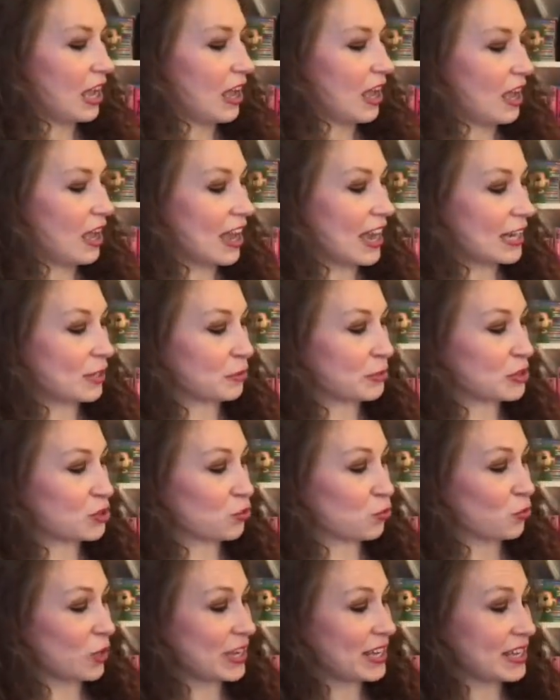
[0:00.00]
I was
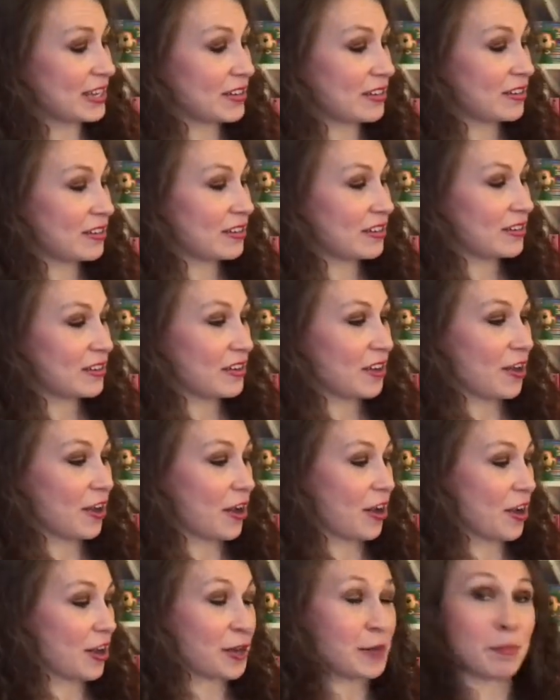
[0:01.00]
written
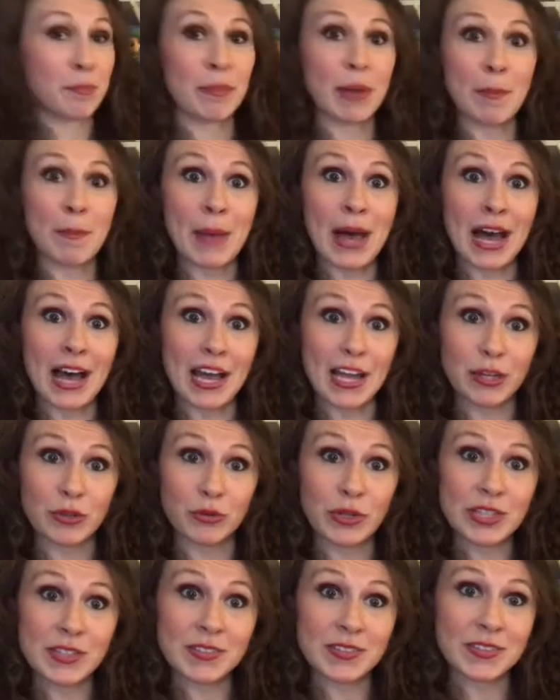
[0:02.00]
on
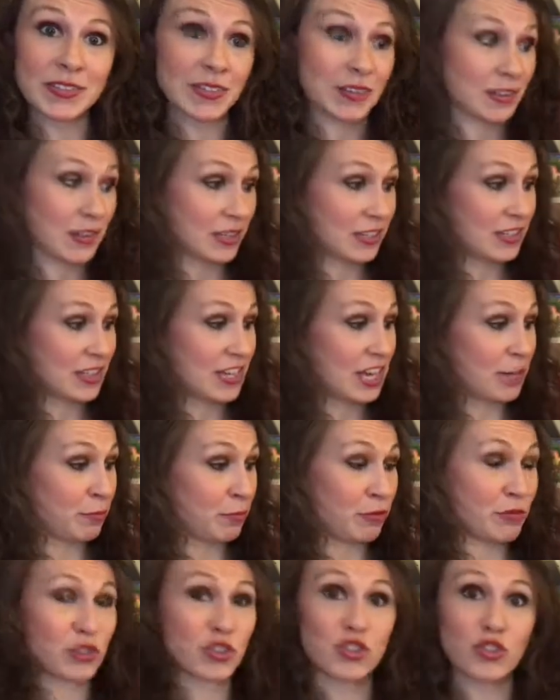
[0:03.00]
papyrus, type
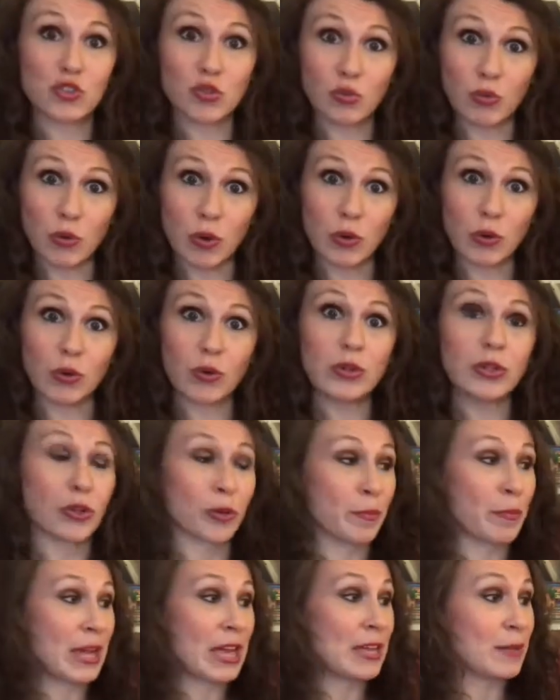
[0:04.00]
of scroll or
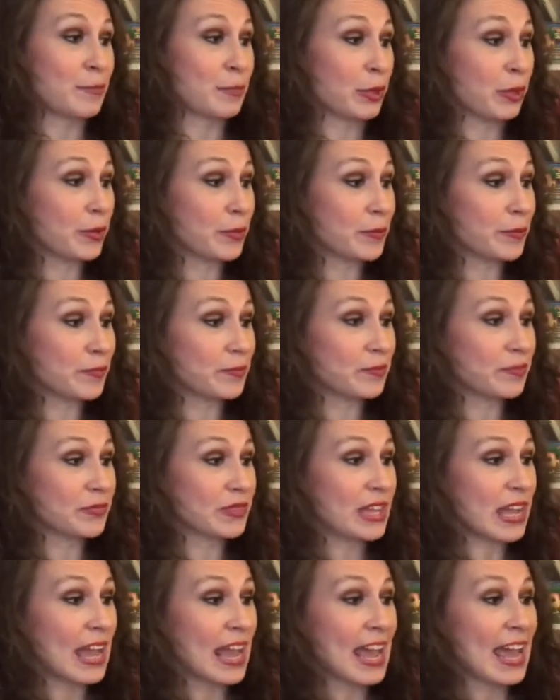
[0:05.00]
paper,
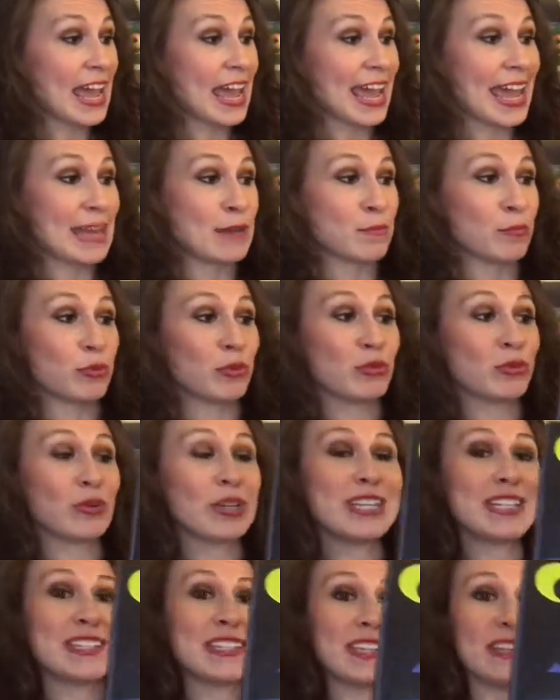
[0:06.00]
and
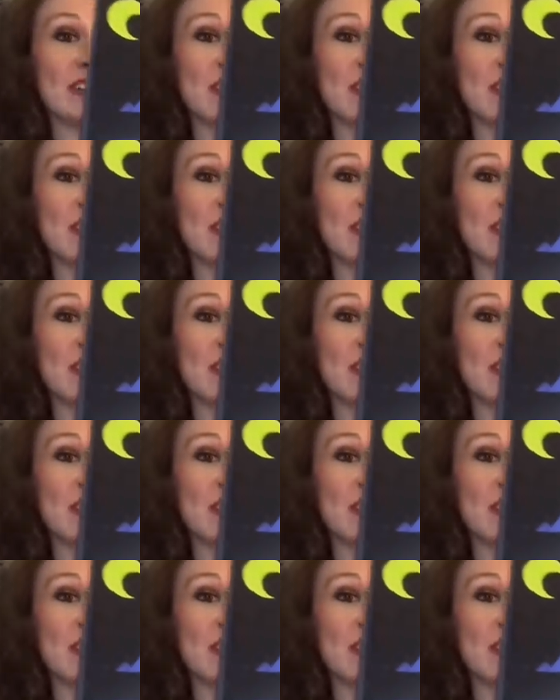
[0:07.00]
printed